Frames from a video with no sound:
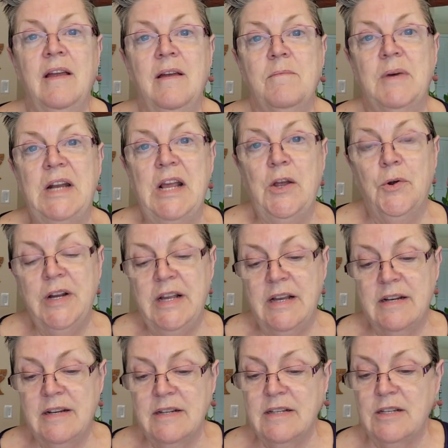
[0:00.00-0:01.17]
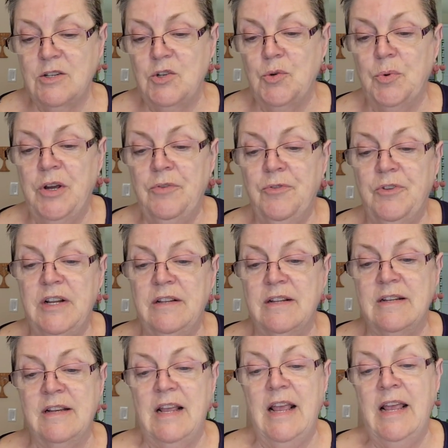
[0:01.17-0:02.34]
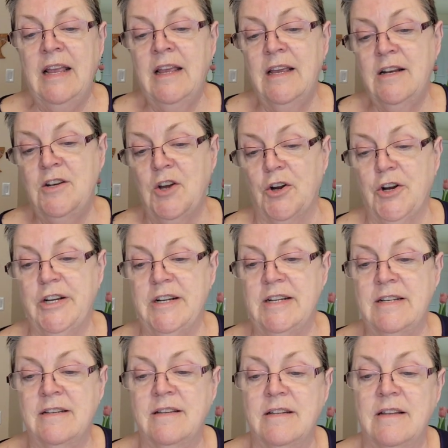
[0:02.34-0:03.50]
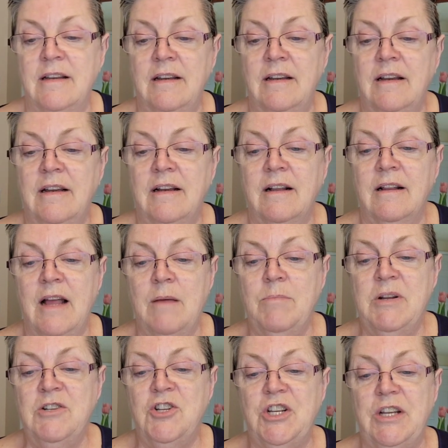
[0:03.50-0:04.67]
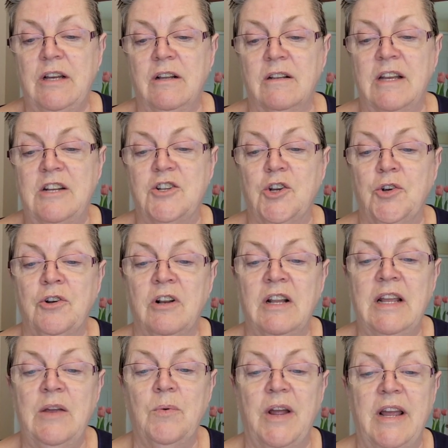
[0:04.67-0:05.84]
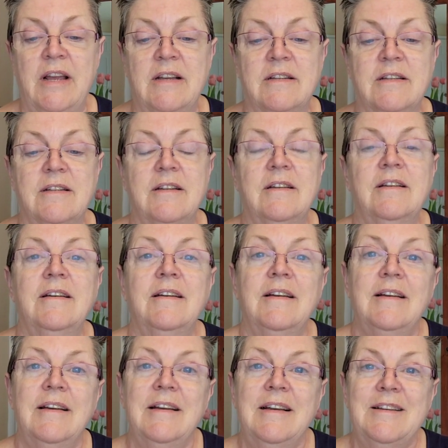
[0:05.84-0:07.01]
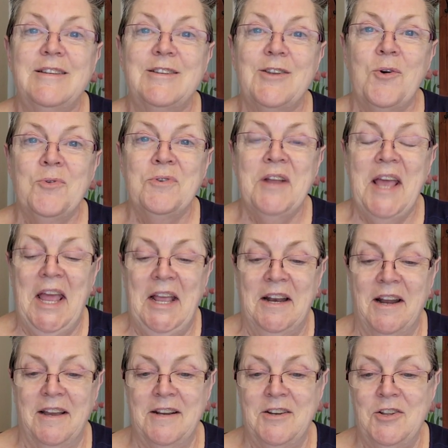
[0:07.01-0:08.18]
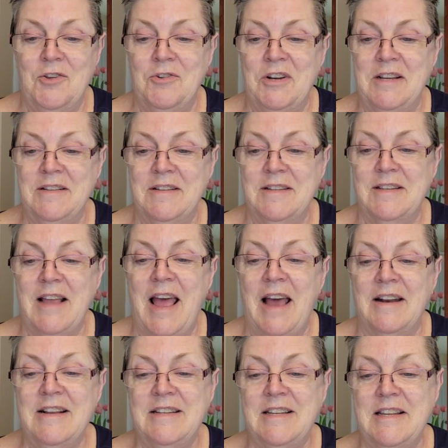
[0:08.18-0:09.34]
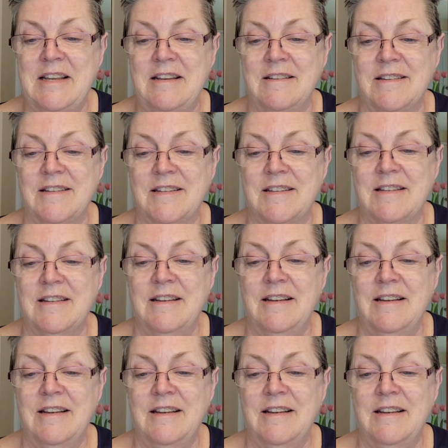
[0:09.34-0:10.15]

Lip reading: But here he is, adrift in the inky darkness, club and shield eternally raised, his own canine units at his heels.